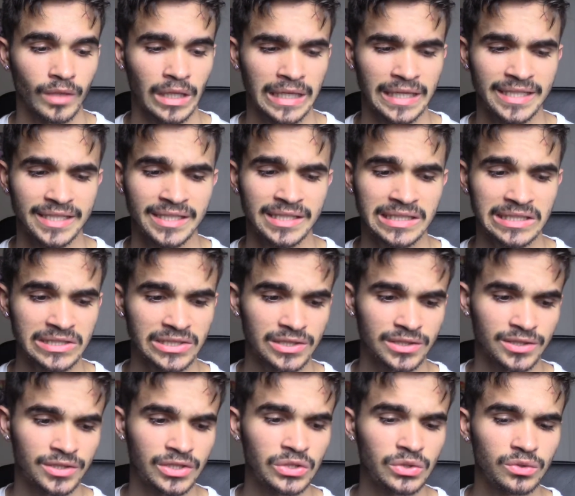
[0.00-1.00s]
and it's
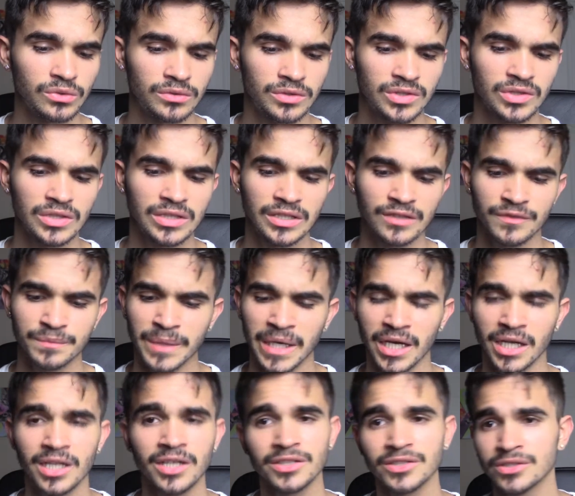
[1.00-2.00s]
to to give my
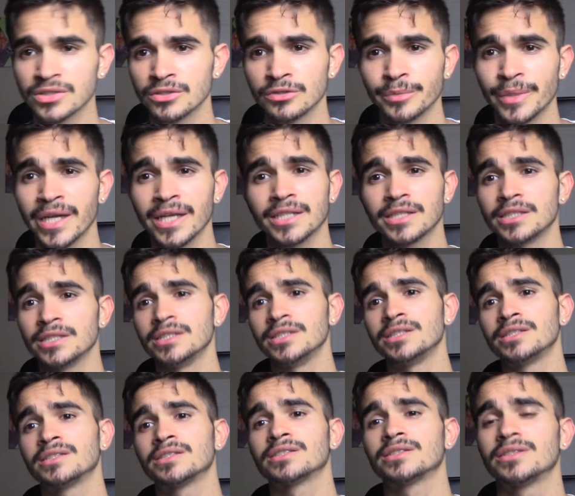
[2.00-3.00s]
all to humanity.
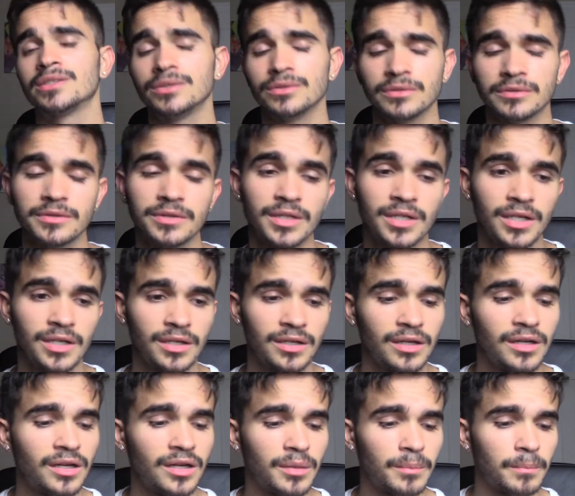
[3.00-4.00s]
It's to
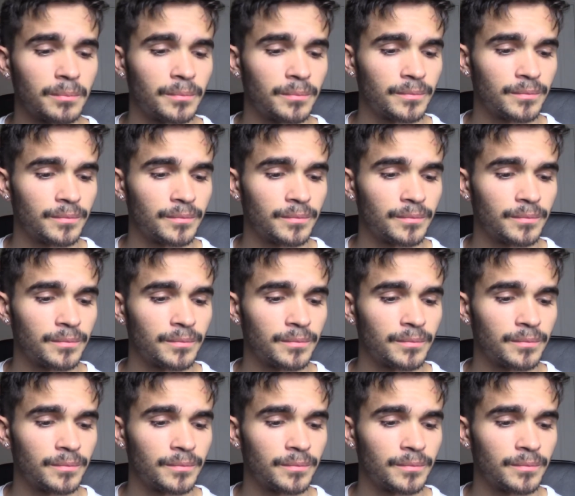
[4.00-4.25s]
um,